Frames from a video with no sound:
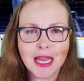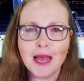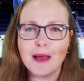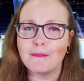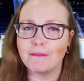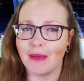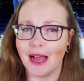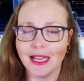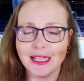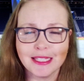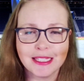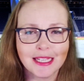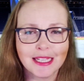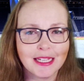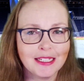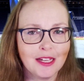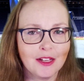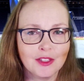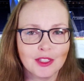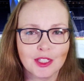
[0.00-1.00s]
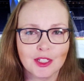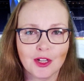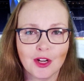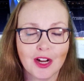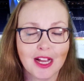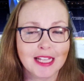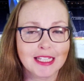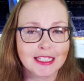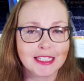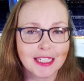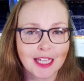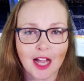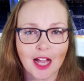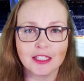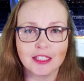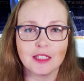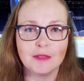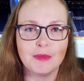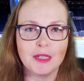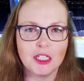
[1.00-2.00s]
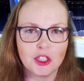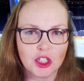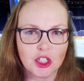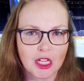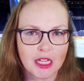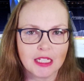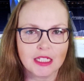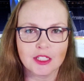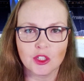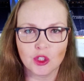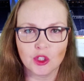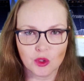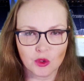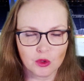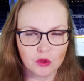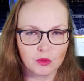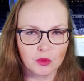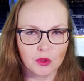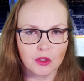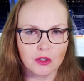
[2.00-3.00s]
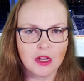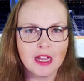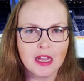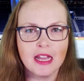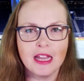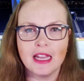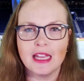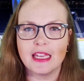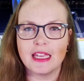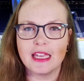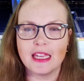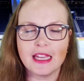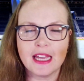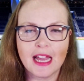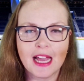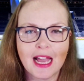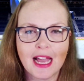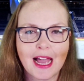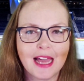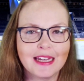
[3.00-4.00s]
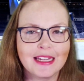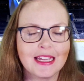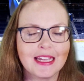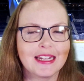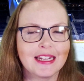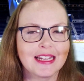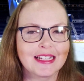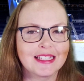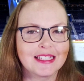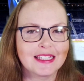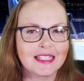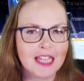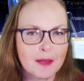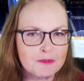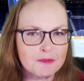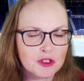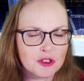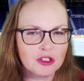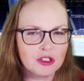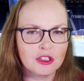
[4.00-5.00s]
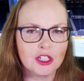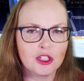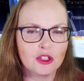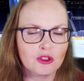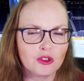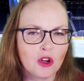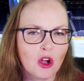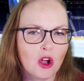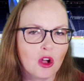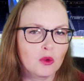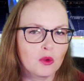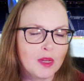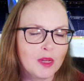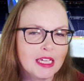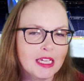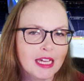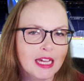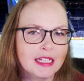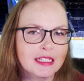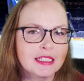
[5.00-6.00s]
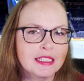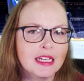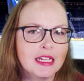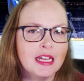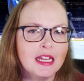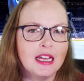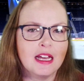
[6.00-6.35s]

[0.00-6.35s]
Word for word: my standout star has got to be Jaden Struble. He had an exceptionally strong weekend.